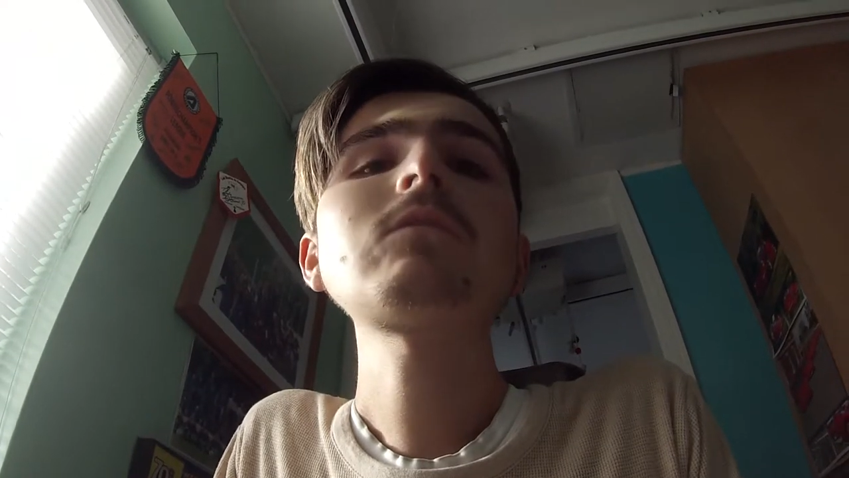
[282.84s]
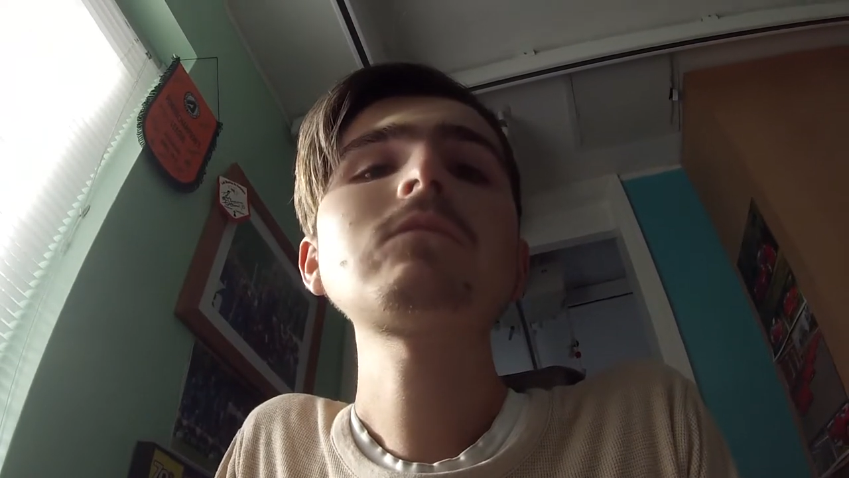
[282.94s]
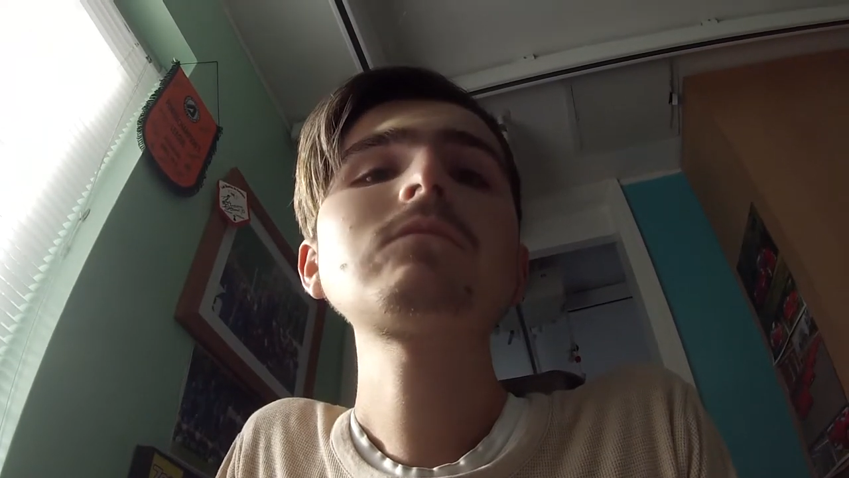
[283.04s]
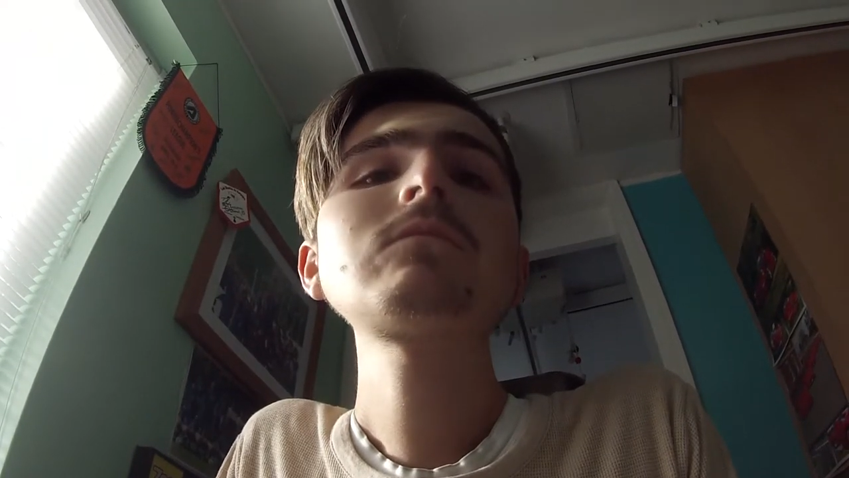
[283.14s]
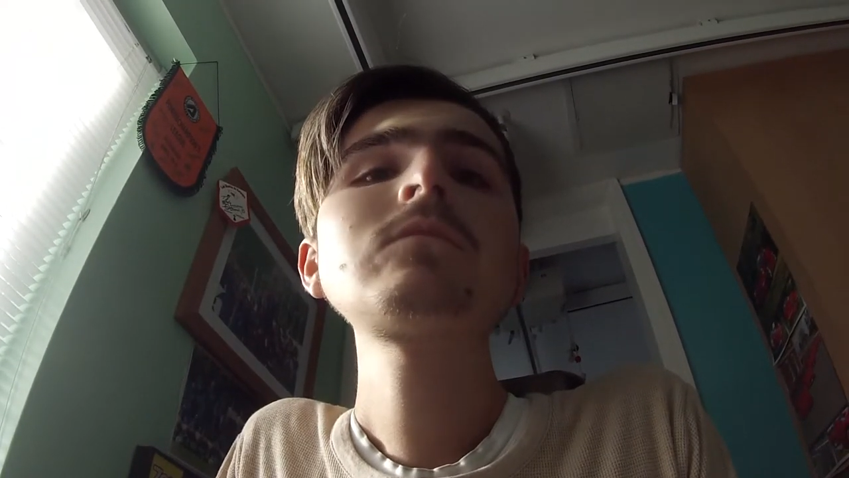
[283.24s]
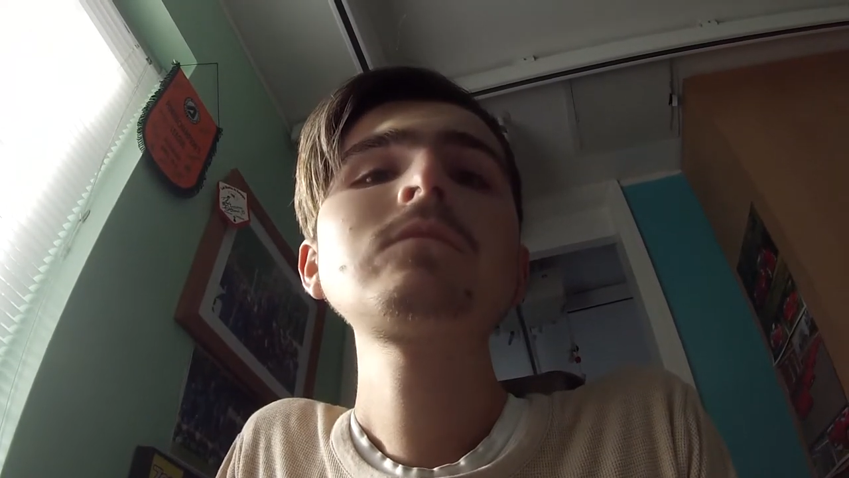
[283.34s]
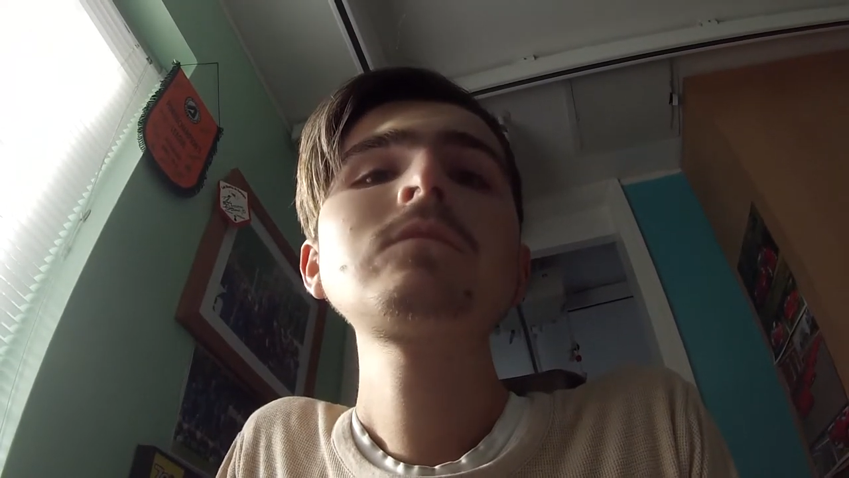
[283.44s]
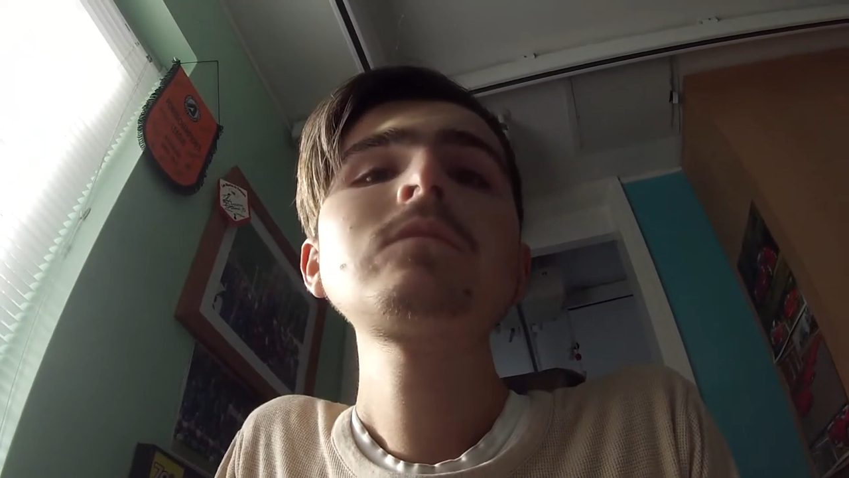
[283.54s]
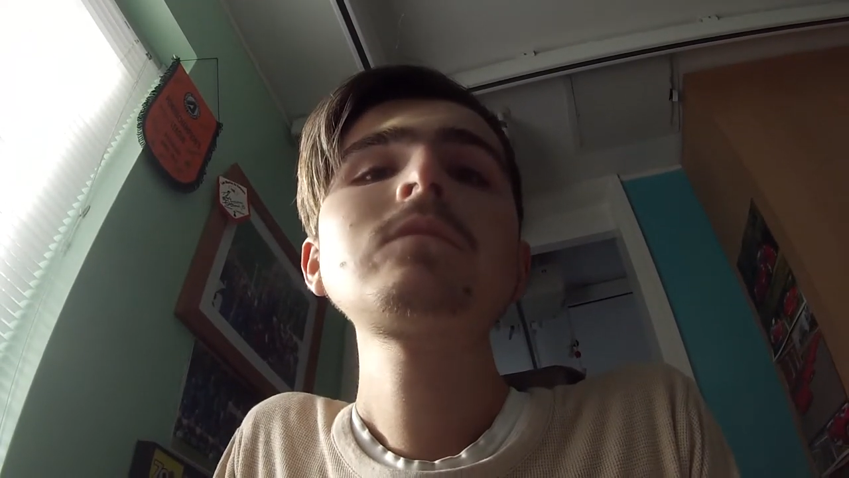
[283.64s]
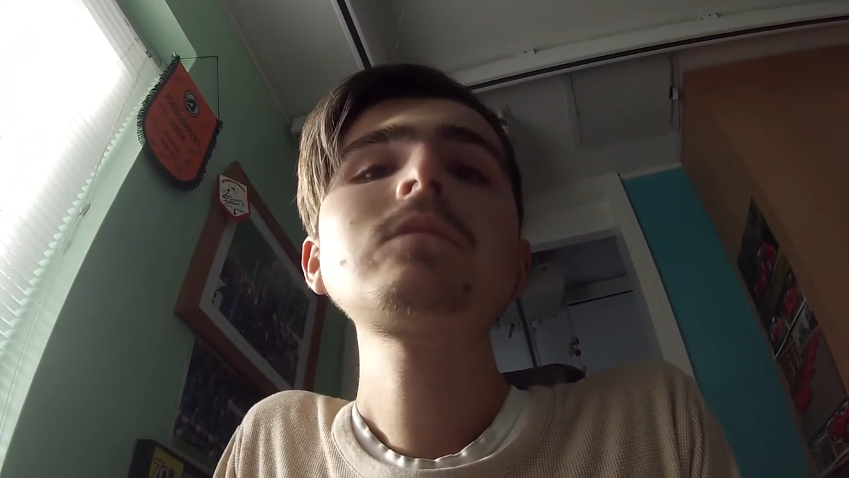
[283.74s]
or
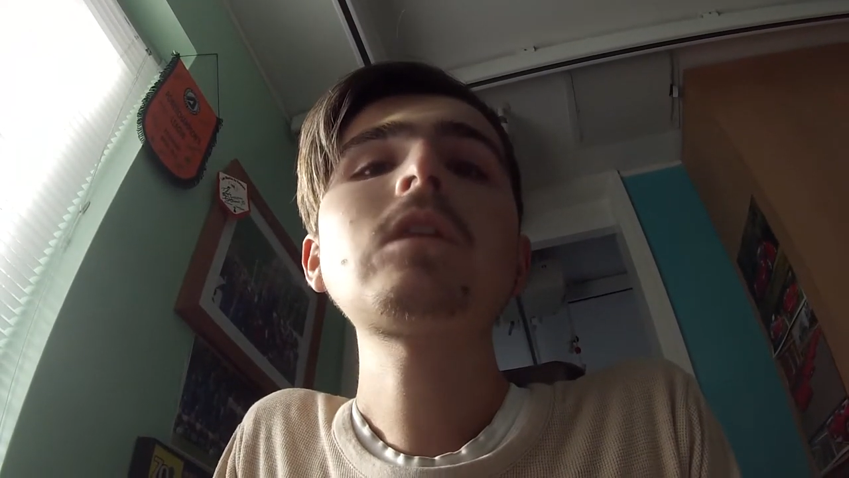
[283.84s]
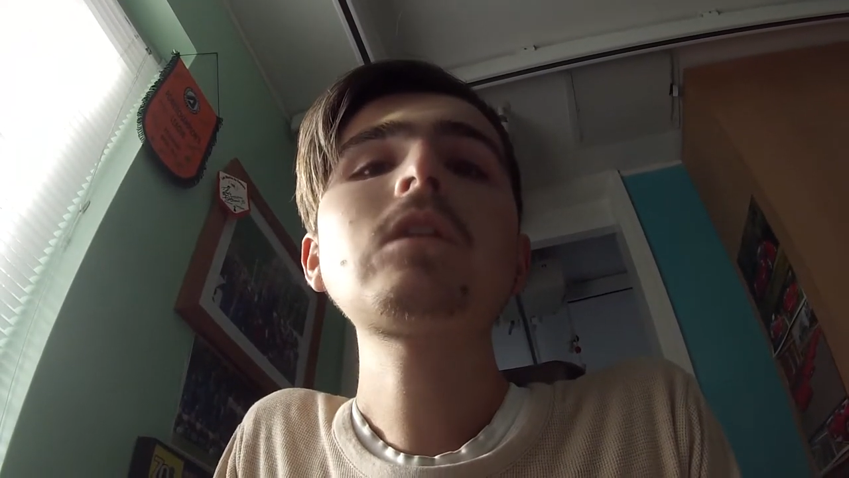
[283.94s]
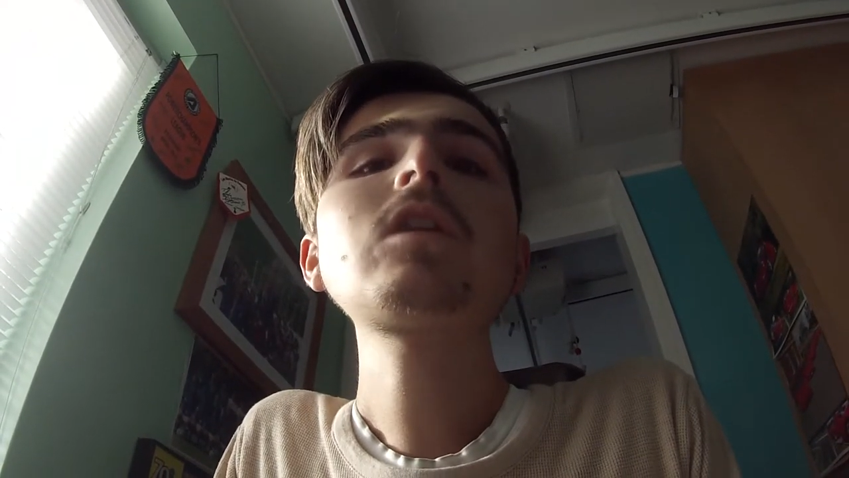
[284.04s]
you know,